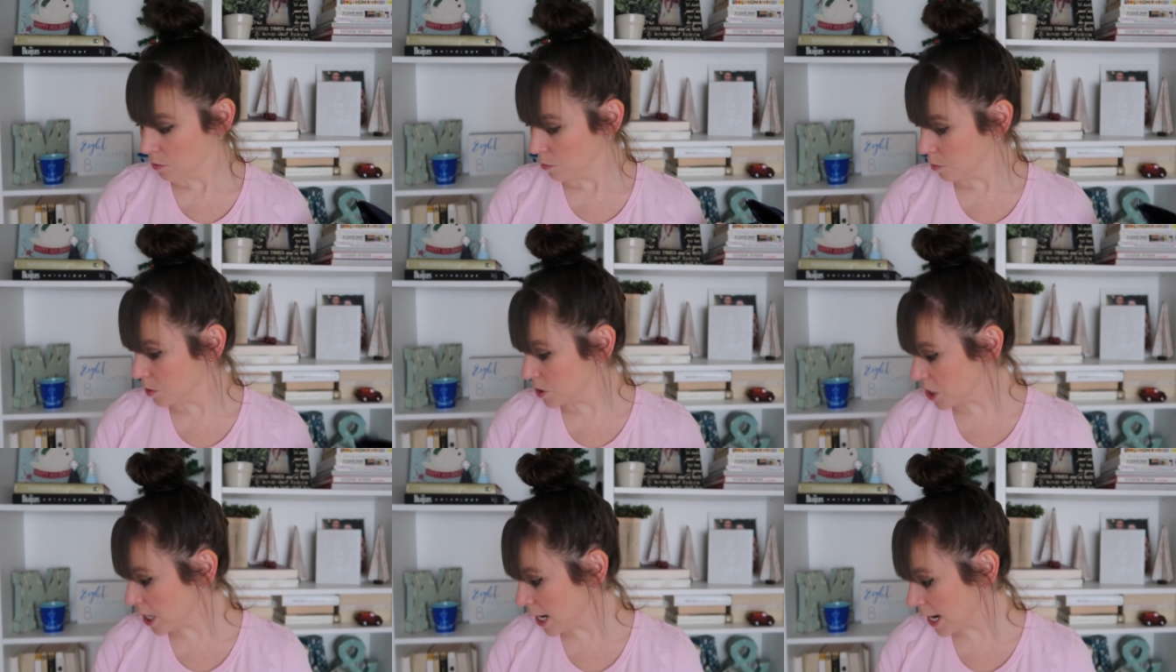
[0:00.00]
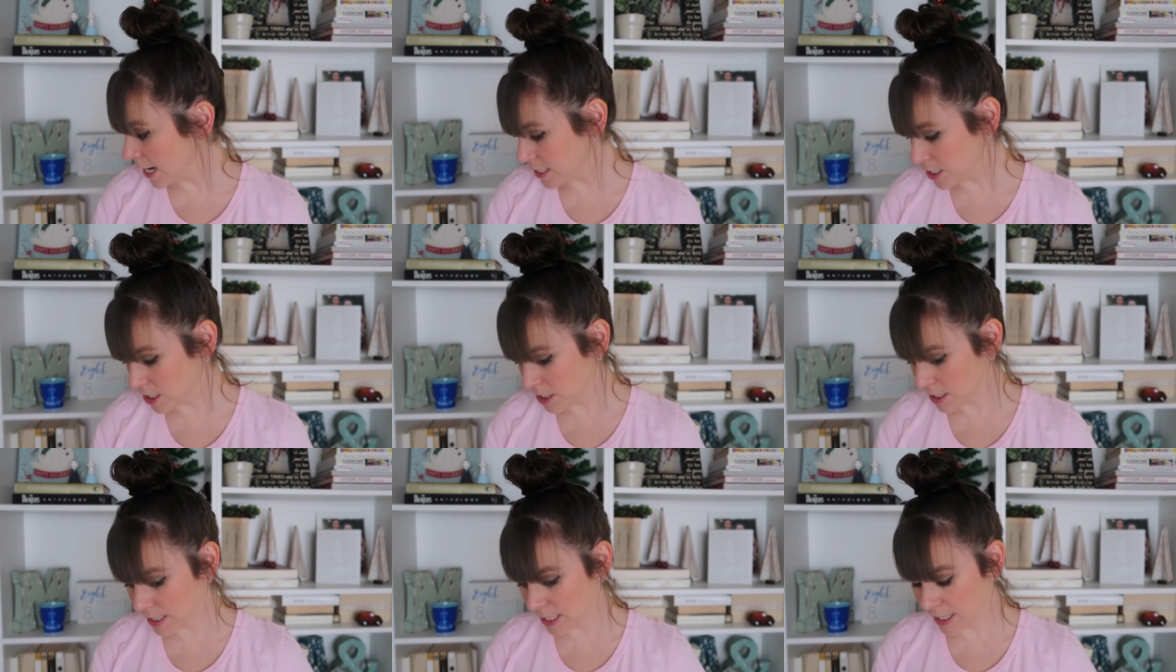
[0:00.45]
which I
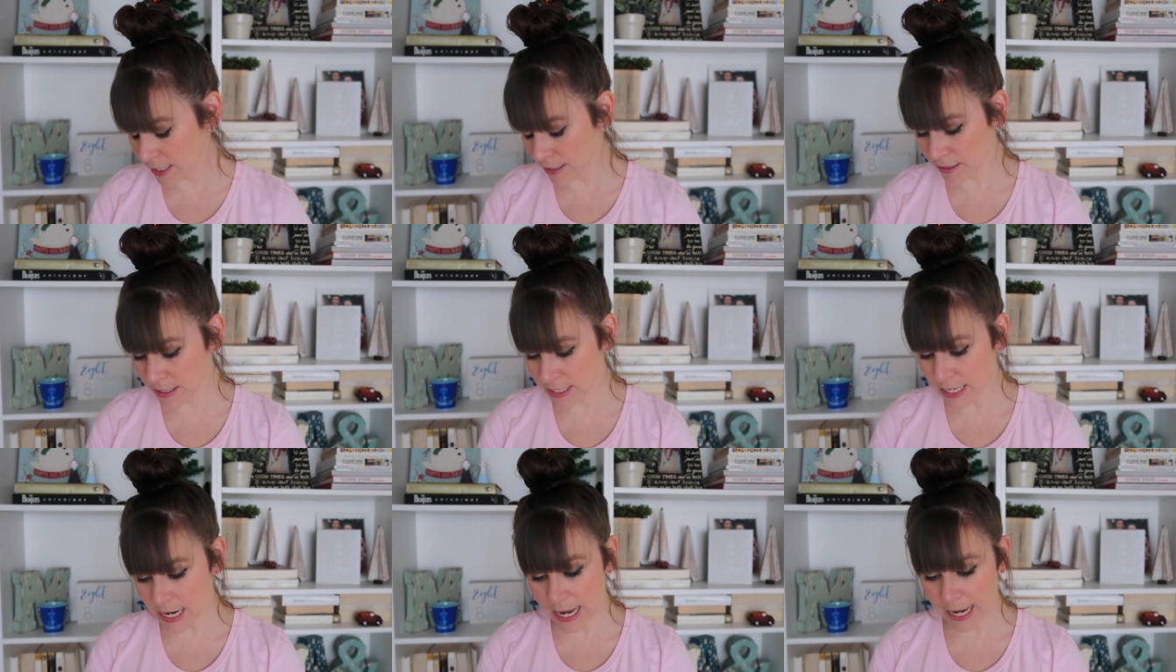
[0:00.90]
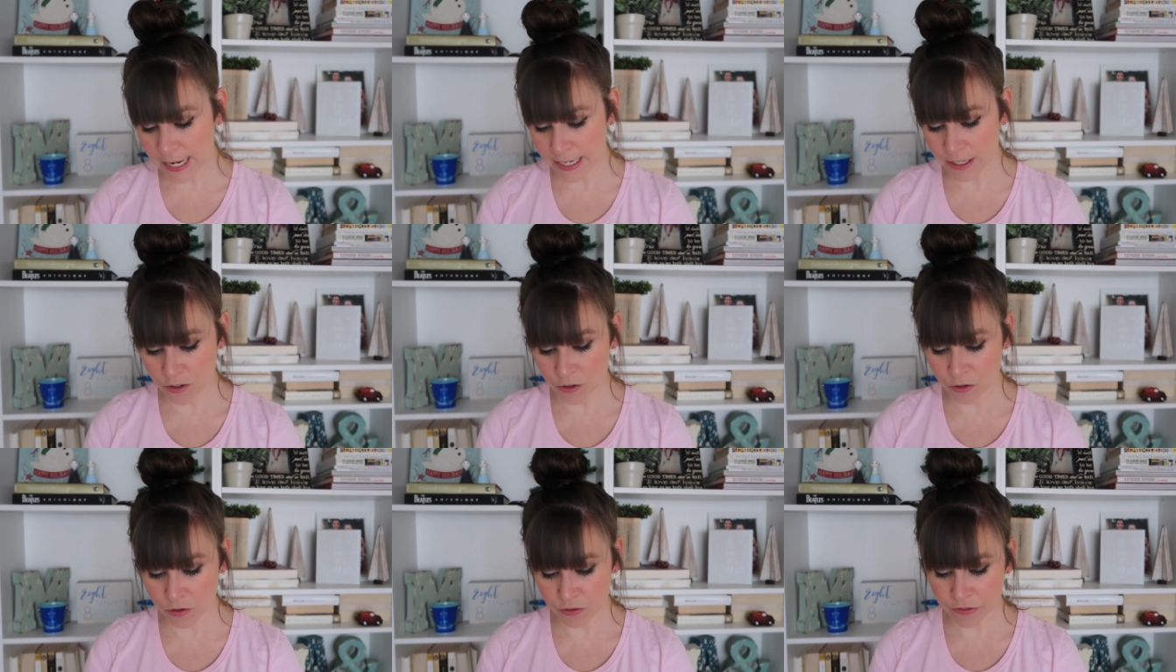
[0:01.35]
just like
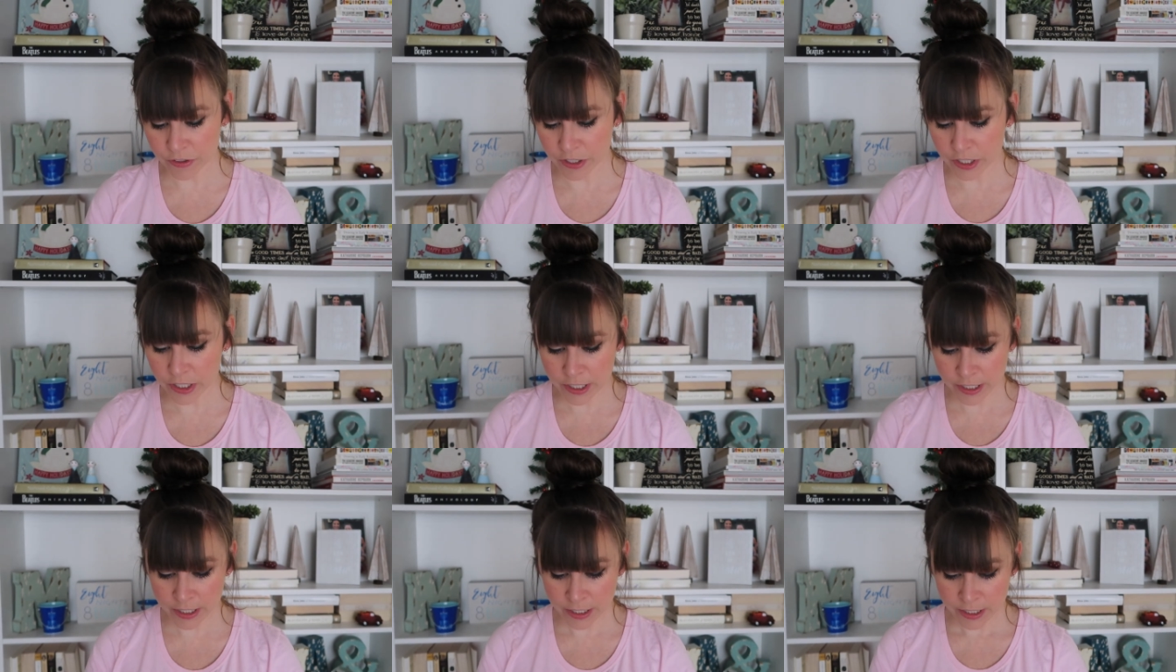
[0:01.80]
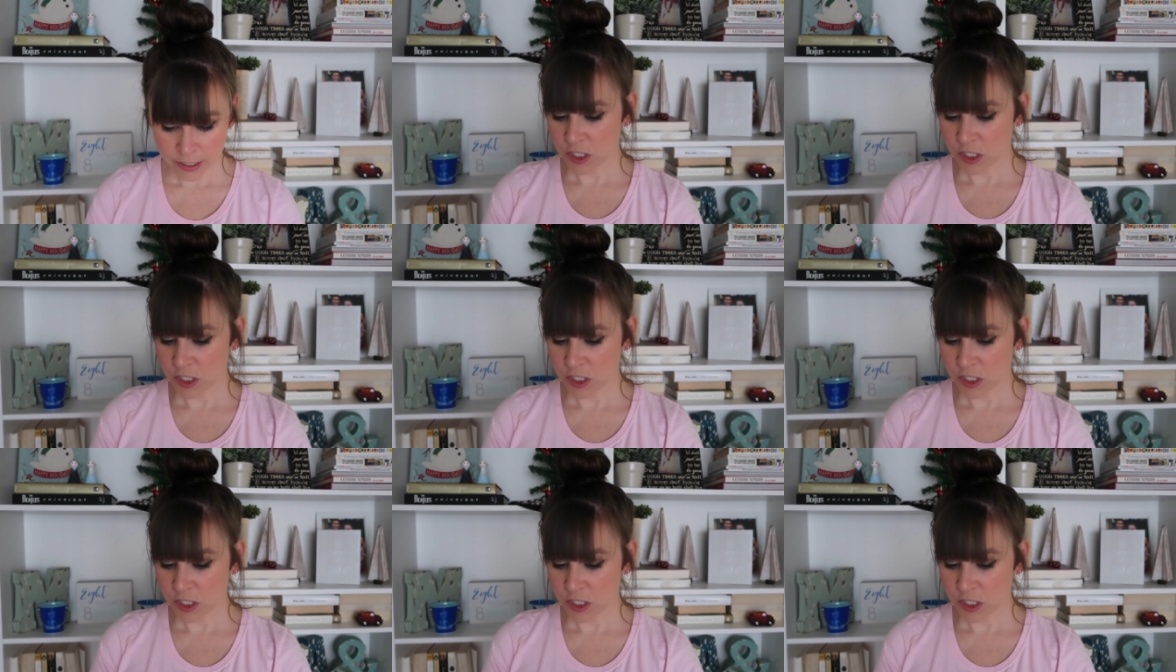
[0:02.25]
died over.